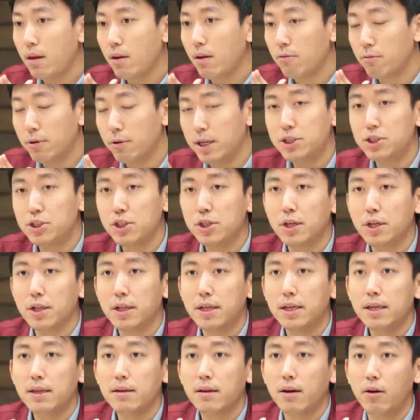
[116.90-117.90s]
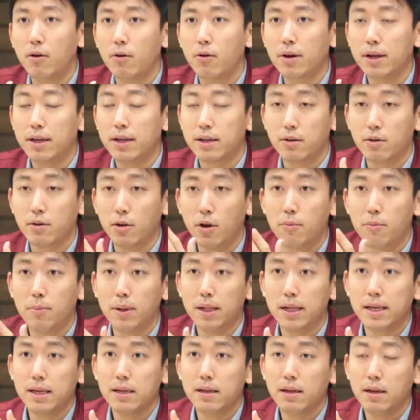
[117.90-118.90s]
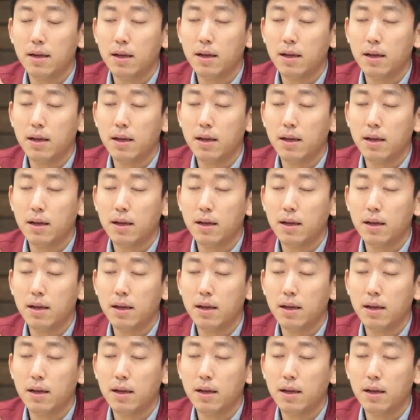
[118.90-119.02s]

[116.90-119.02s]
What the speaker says: regionally or in globally,